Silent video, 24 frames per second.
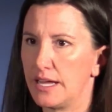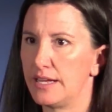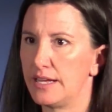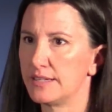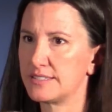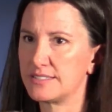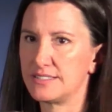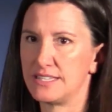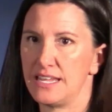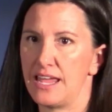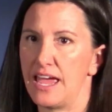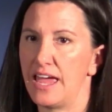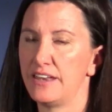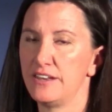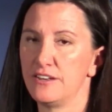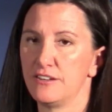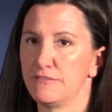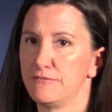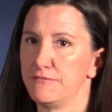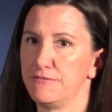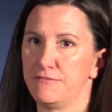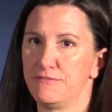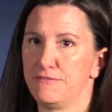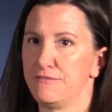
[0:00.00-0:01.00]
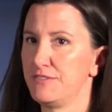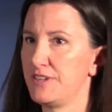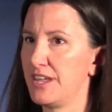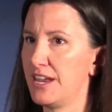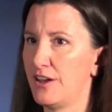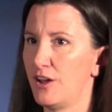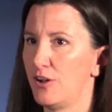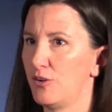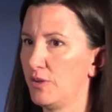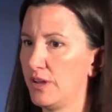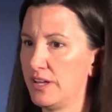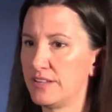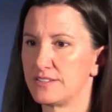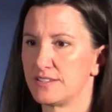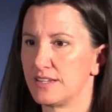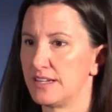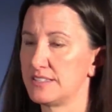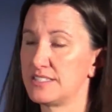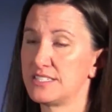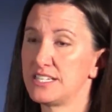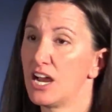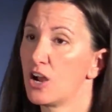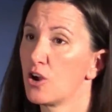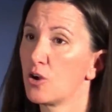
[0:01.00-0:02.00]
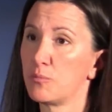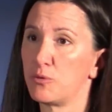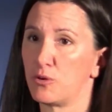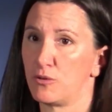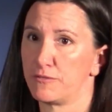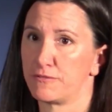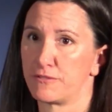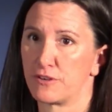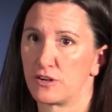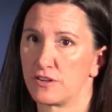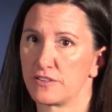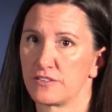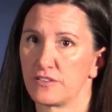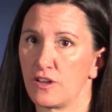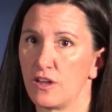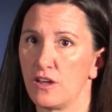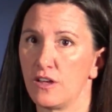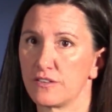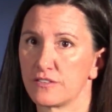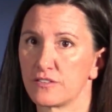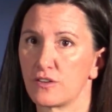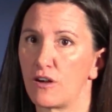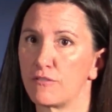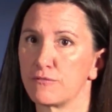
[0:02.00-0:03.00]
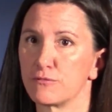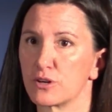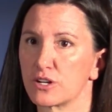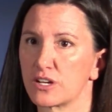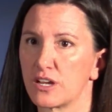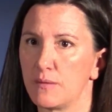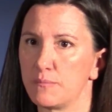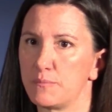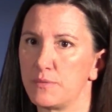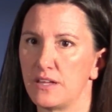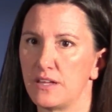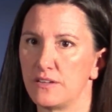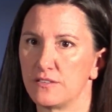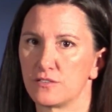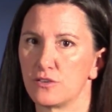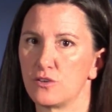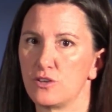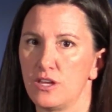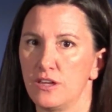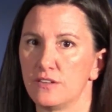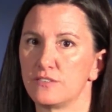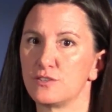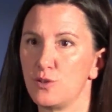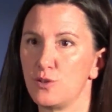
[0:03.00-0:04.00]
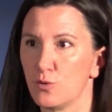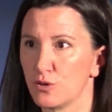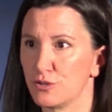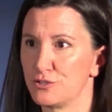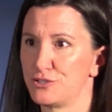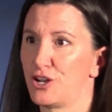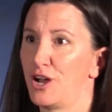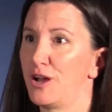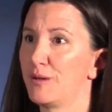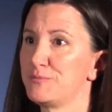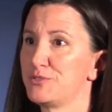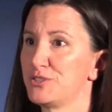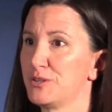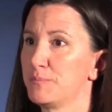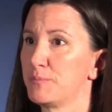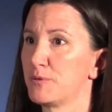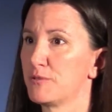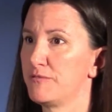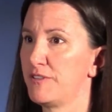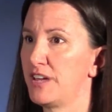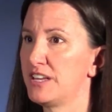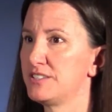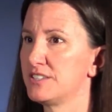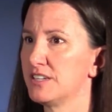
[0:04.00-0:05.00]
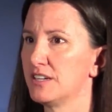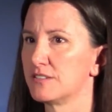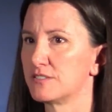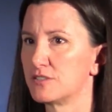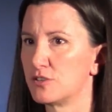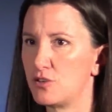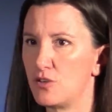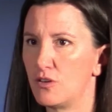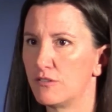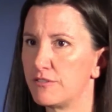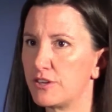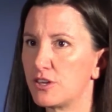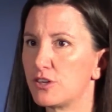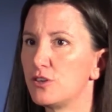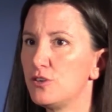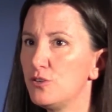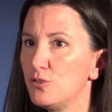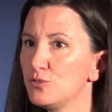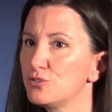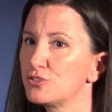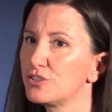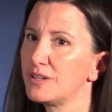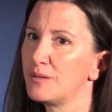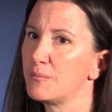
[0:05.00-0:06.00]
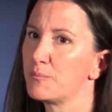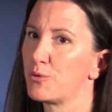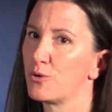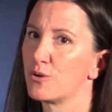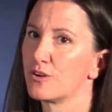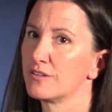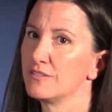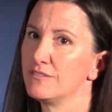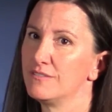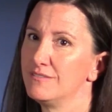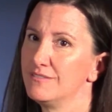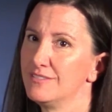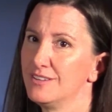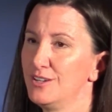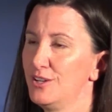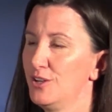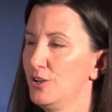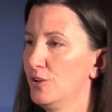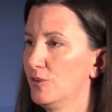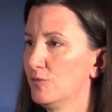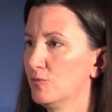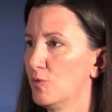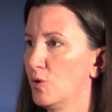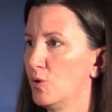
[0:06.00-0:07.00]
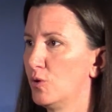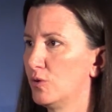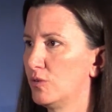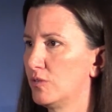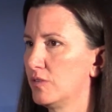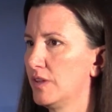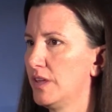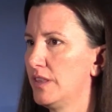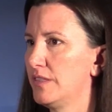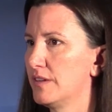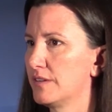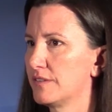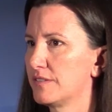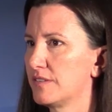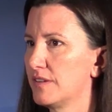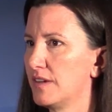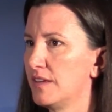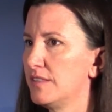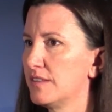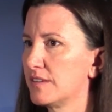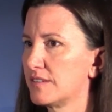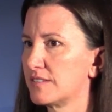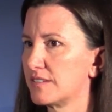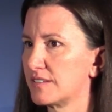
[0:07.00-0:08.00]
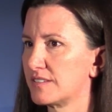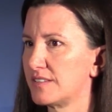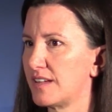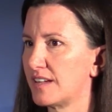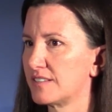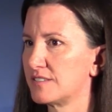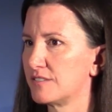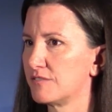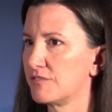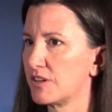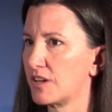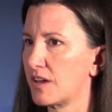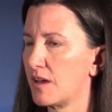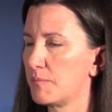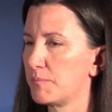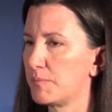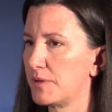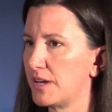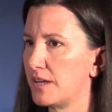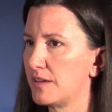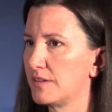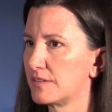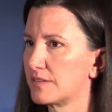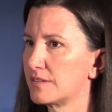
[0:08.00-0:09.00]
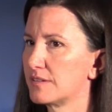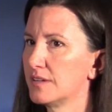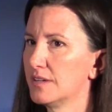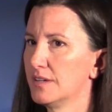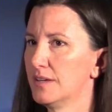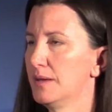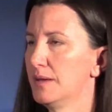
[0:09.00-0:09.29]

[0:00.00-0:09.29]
it's the end of, it's terrible for a software company. So it's your job to prevent it. So you have a hugely important role in the success of the companies.